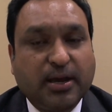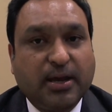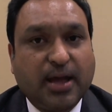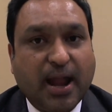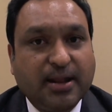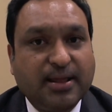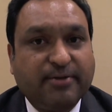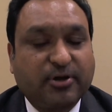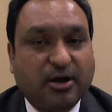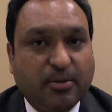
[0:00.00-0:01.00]
hand-in-hand
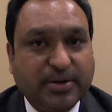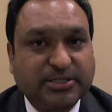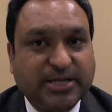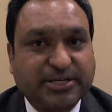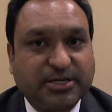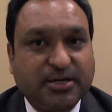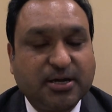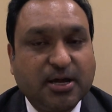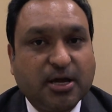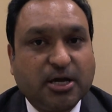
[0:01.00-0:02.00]
with the government sector
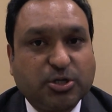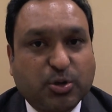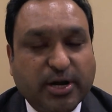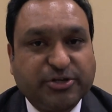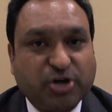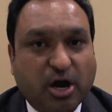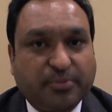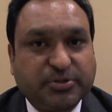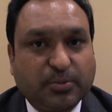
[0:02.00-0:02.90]
to create jobs.